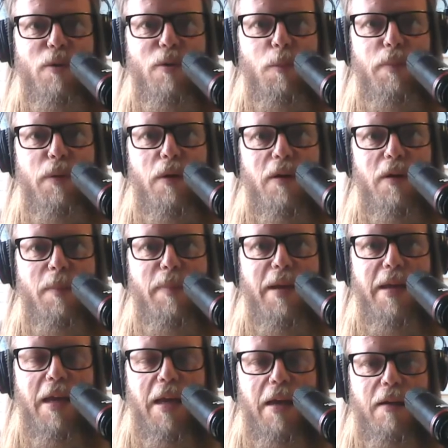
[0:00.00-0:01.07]
your book
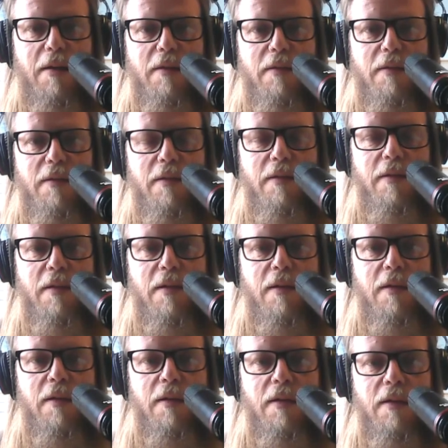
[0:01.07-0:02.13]
being
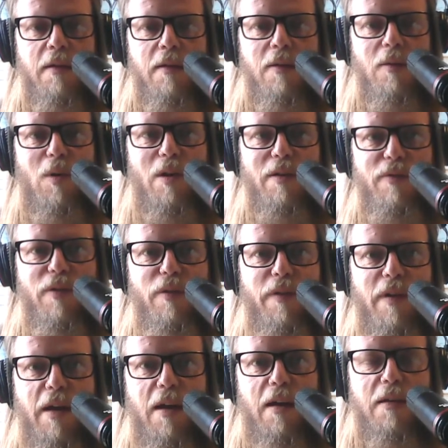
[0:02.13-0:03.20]
one of the
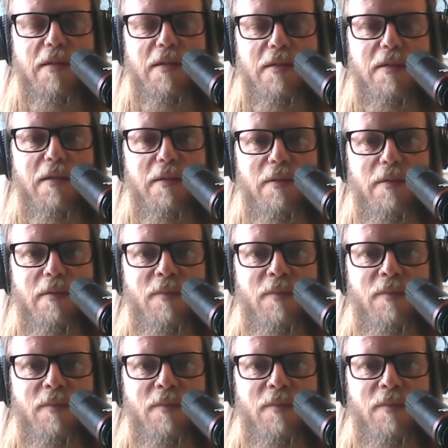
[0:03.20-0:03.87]
first,